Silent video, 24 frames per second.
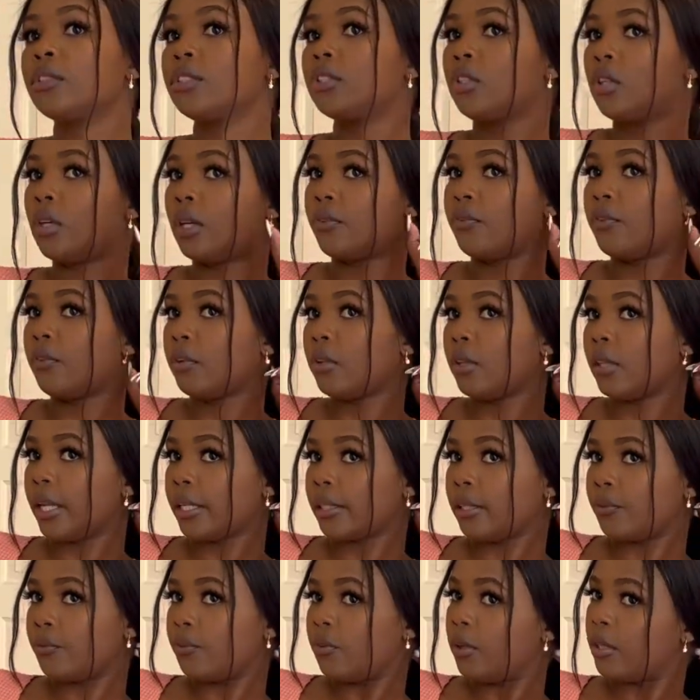gonna fall
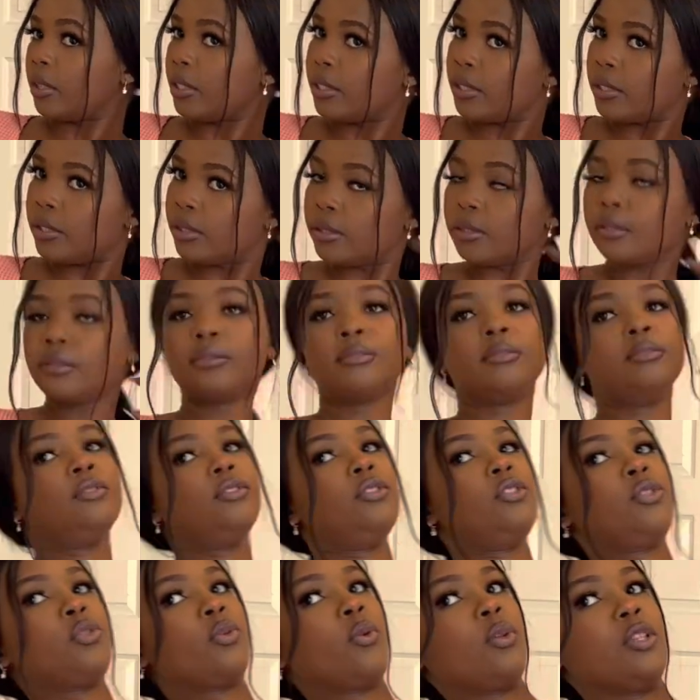like the fallen
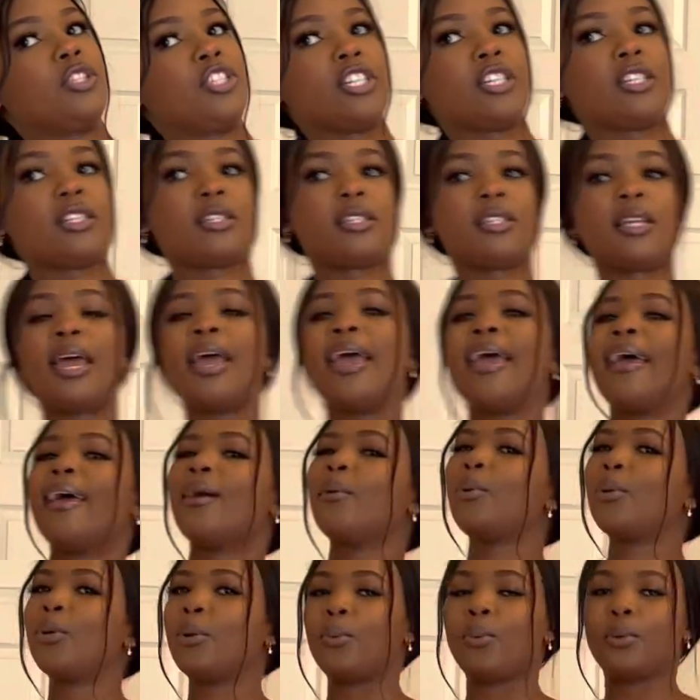soldiers, and
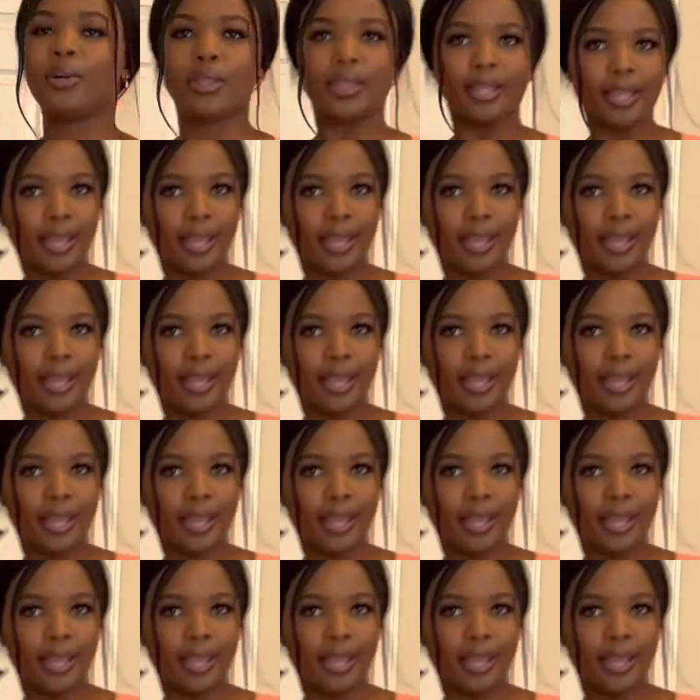we don't want